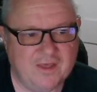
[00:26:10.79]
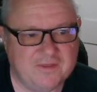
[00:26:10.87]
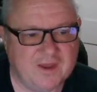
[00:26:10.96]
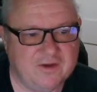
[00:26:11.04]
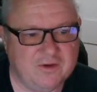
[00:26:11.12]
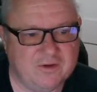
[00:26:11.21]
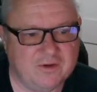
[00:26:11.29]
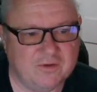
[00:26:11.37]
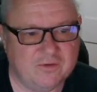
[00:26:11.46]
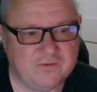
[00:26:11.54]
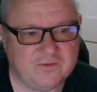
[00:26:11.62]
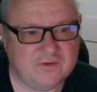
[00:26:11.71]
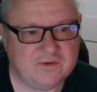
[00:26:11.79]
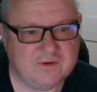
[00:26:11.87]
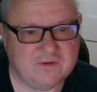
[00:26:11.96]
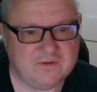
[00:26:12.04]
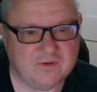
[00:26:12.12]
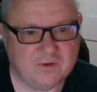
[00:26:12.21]
that you use
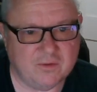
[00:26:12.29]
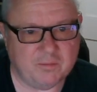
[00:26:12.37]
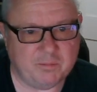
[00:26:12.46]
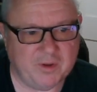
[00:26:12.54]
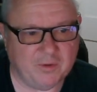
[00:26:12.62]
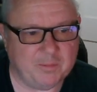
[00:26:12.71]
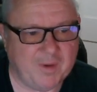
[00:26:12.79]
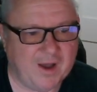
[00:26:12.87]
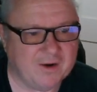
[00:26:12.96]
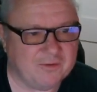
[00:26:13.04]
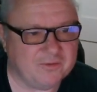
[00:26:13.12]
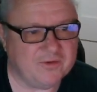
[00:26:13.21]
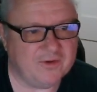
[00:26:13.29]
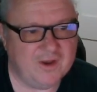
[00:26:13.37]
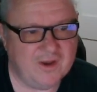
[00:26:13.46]
to build models